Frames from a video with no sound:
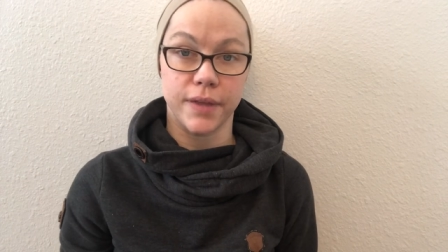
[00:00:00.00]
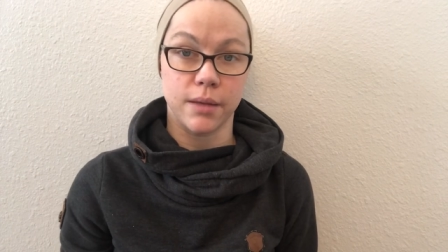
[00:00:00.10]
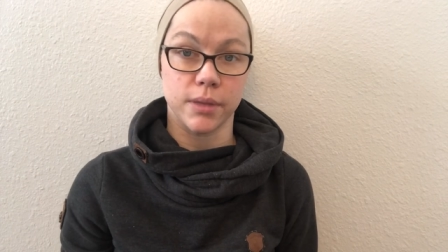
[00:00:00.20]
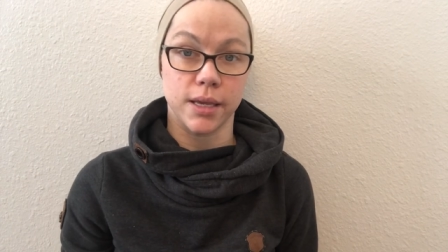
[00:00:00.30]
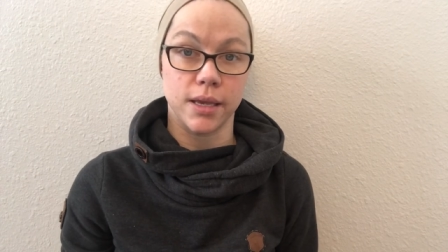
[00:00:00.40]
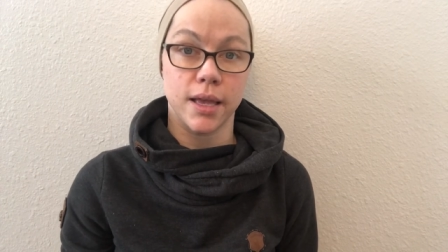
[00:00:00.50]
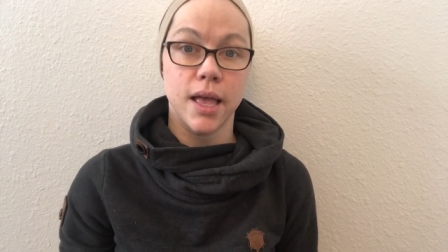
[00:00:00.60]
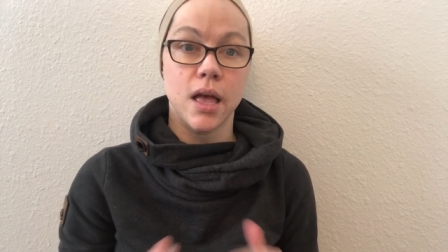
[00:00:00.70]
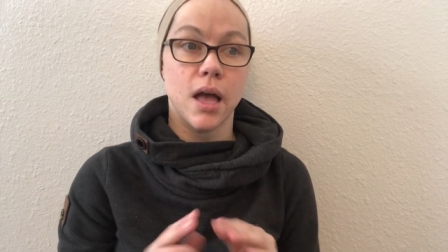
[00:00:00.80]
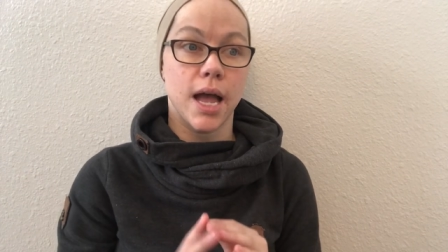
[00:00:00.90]
family.
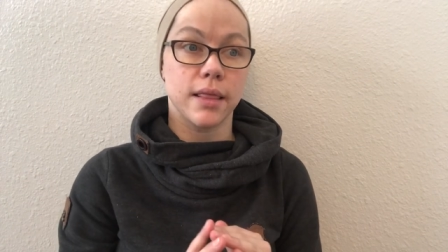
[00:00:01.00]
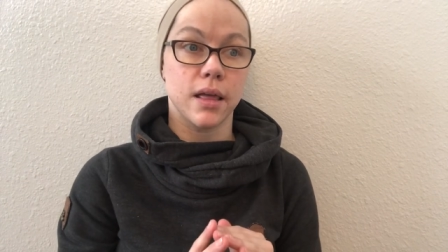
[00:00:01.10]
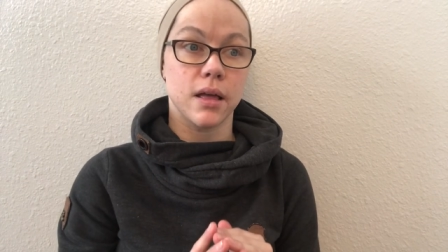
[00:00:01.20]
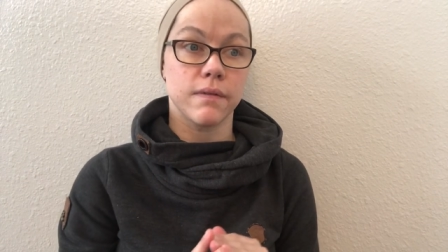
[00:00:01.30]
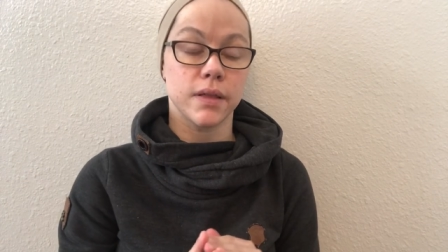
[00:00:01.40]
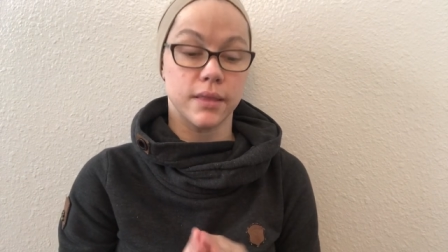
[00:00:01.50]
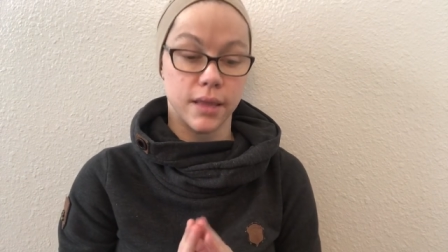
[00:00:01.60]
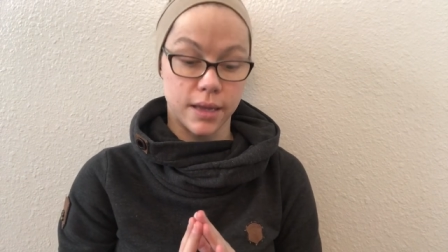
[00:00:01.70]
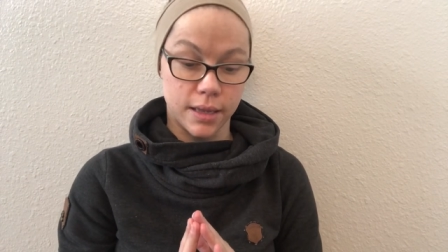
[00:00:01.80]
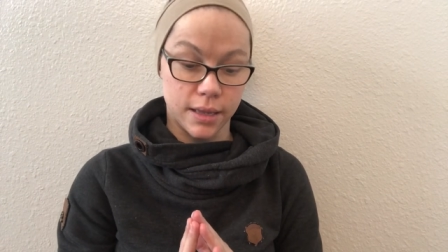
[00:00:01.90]
I love
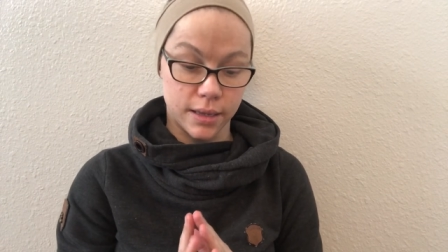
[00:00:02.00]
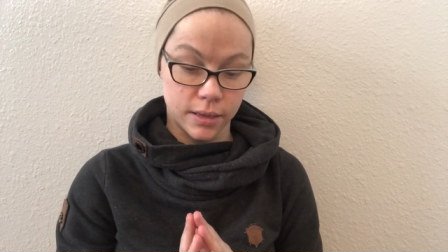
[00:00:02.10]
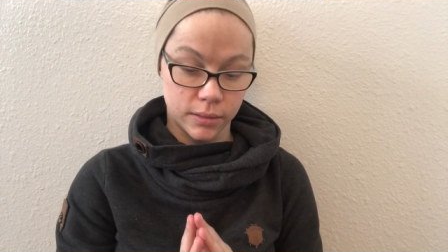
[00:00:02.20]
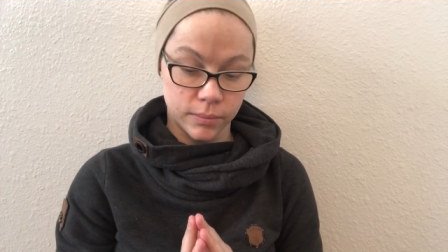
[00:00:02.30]
the